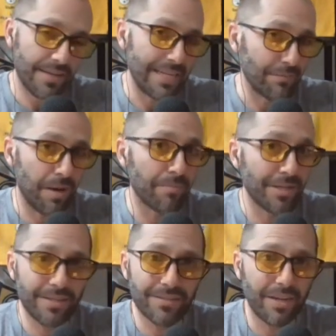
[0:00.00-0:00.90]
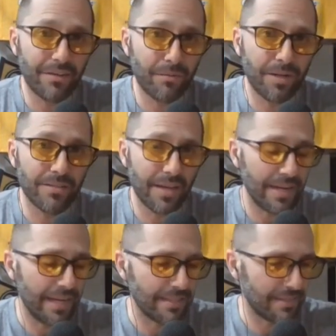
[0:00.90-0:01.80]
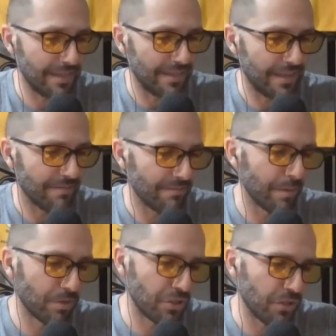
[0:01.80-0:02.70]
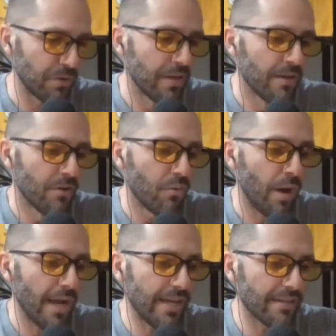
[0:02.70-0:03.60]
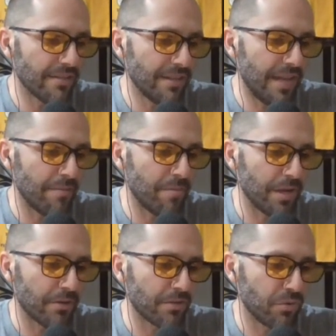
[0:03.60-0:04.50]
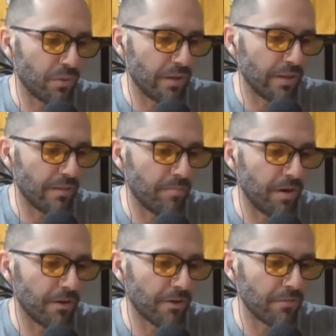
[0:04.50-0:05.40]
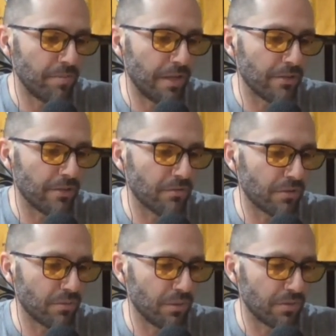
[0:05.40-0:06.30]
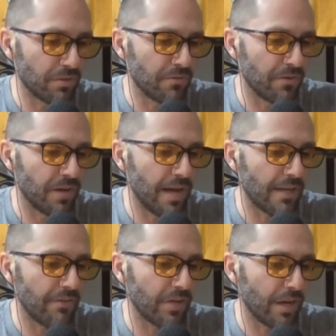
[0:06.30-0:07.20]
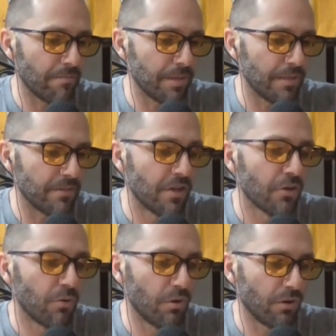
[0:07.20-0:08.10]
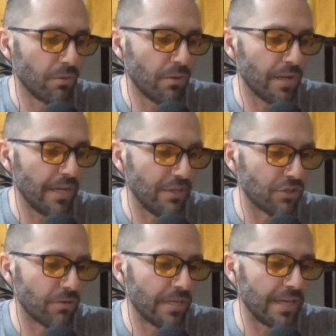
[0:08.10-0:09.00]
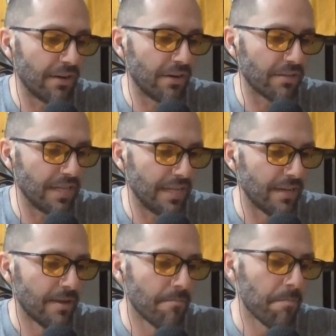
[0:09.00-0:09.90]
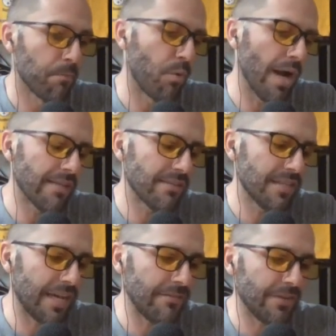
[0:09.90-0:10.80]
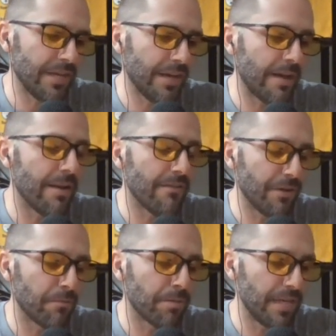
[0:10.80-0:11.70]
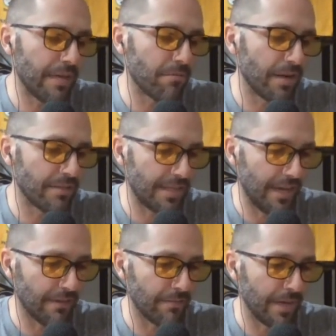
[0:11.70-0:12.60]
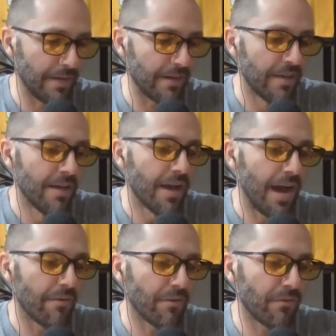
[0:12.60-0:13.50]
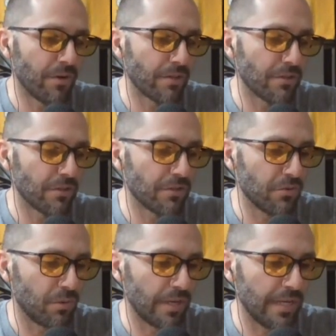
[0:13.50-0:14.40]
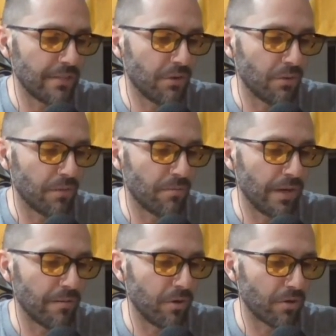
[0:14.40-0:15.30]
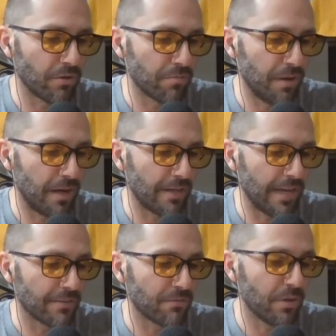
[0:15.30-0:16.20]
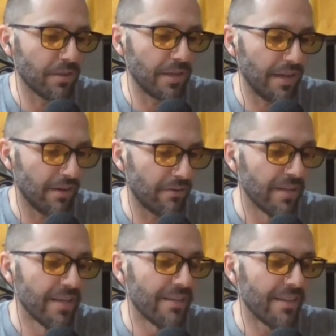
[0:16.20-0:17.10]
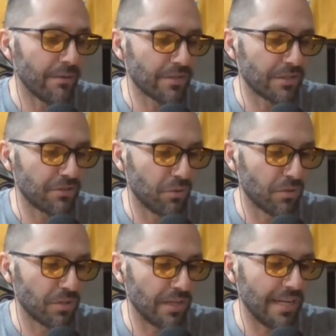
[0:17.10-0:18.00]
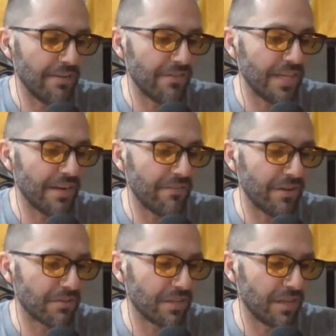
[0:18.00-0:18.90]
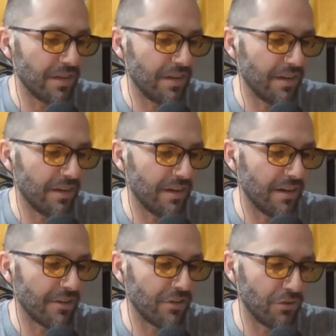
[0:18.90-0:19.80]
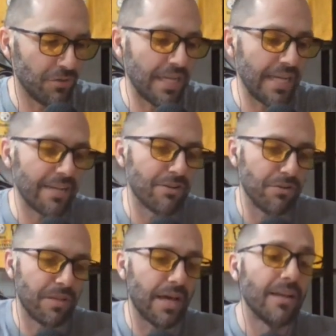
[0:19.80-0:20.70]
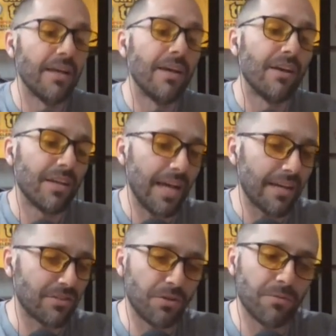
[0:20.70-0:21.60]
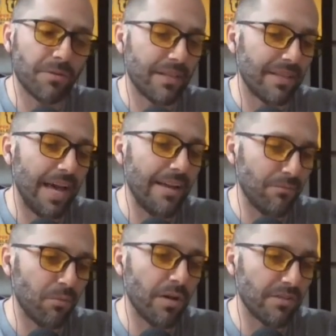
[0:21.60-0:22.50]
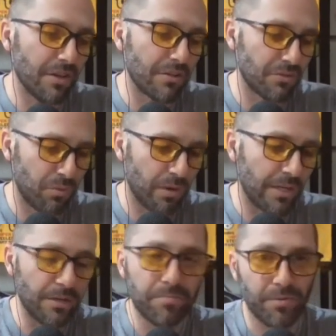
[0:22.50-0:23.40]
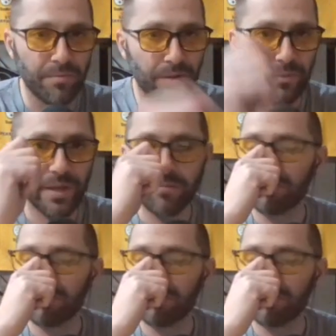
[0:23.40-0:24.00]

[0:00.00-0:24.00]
He's probably going to stay on the right side. I hate to tell you that. Number two, why isn't it a bigger story that the Broncos benched Russell Wilson for not giving up his quote-unquote injury guarantee? Why isn't the N F L P A raising hell about it? I'm referring to the story he told on Brandon Marshall's podcast. What the hell? That was extortion. Even the N F L said, uh, you can't do that. Yeah, so that was a story. Good point, by the way.